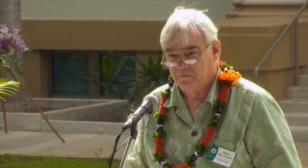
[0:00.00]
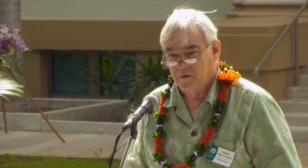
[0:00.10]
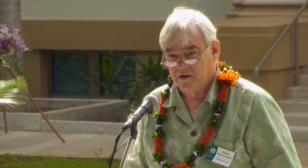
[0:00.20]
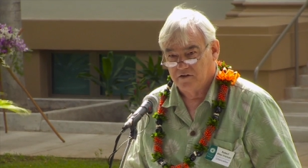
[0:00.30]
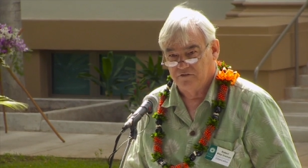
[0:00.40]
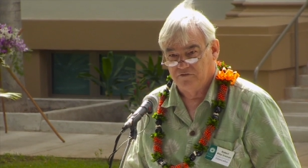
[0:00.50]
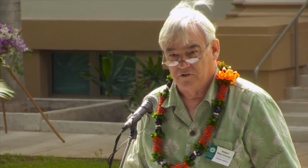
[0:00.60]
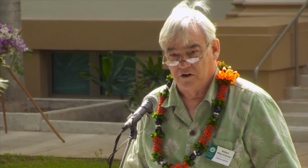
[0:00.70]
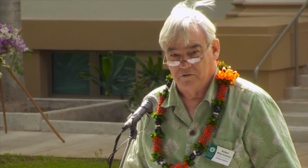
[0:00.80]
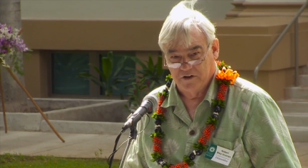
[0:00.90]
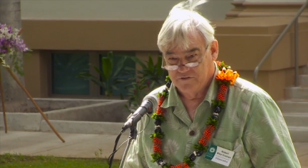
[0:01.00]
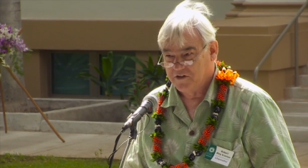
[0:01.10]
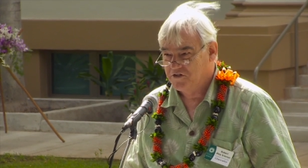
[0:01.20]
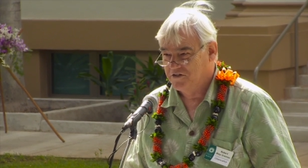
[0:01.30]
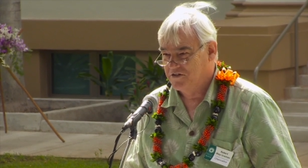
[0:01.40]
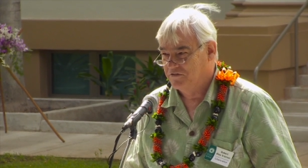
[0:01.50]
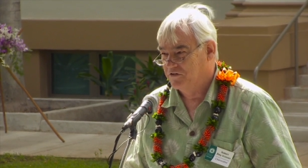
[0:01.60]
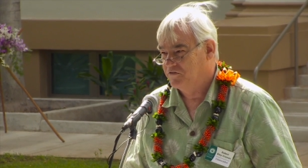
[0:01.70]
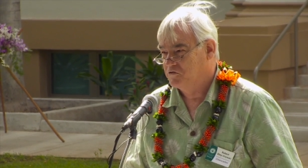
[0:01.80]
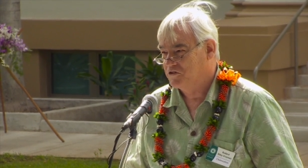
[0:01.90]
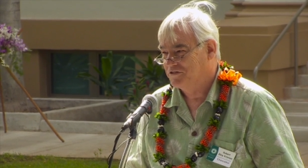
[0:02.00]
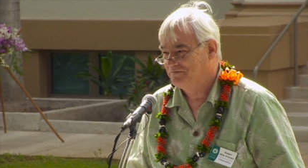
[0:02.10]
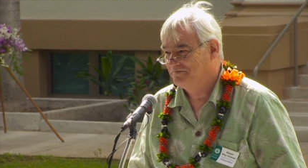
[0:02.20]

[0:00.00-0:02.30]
a model for our renovations of the future.